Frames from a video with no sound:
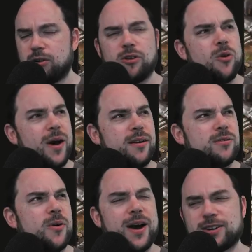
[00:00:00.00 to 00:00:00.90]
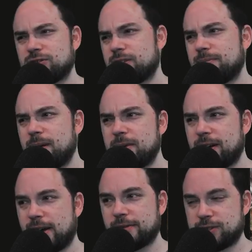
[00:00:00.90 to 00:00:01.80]
Although, I don't know, actually, maybe I
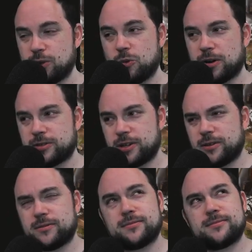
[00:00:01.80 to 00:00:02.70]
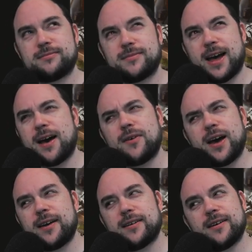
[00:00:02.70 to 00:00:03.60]
have seen 1 or 2. Have
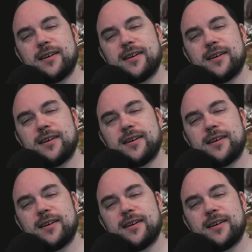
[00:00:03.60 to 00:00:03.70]
I?